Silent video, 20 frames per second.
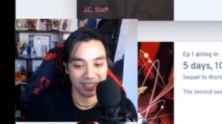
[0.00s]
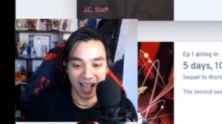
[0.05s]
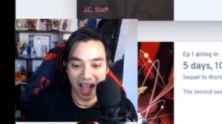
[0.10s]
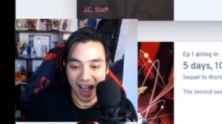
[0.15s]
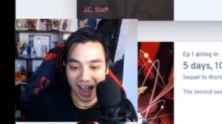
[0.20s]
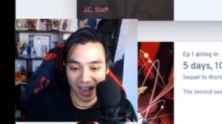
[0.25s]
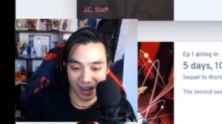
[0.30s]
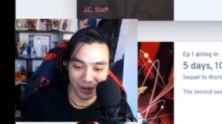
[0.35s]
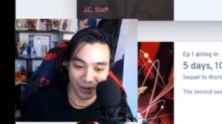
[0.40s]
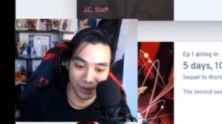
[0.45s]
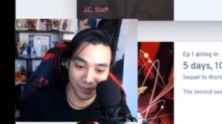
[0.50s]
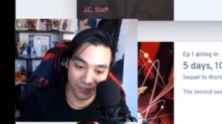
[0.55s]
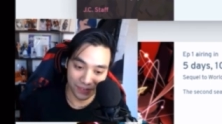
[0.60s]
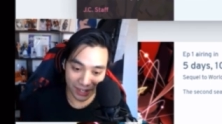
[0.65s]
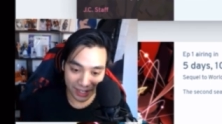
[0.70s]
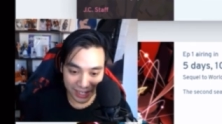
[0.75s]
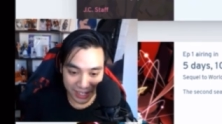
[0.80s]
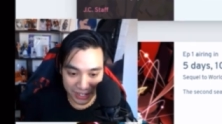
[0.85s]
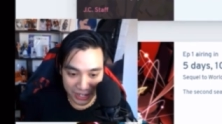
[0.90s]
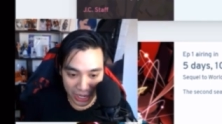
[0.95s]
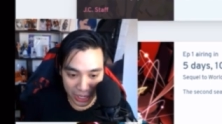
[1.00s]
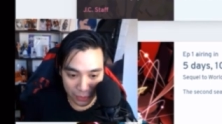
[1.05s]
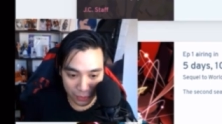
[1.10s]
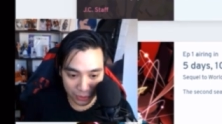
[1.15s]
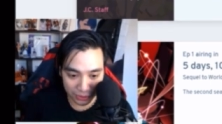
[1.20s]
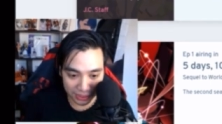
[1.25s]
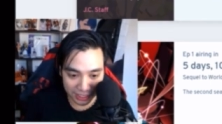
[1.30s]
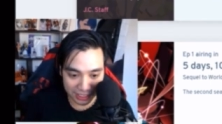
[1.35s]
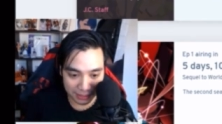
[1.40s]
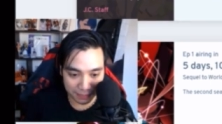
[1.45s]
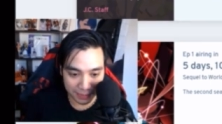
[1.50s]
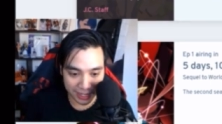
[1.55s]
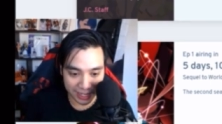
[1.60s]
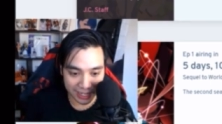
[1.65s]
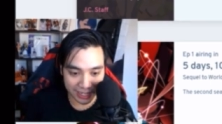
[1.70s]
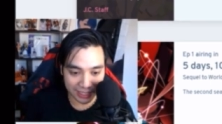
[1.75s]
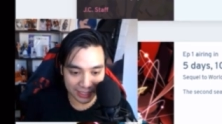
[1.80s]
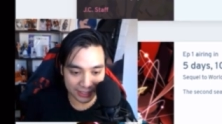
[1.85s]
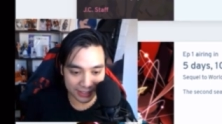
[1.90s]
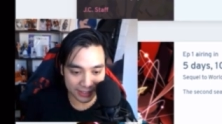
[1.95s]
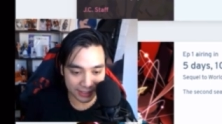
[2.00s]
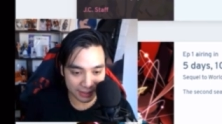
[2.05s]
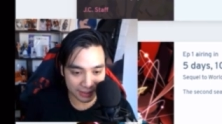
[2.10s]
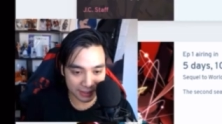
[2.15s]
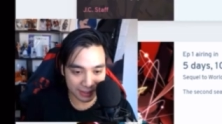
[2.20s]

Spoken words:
I don't fucking know what this means.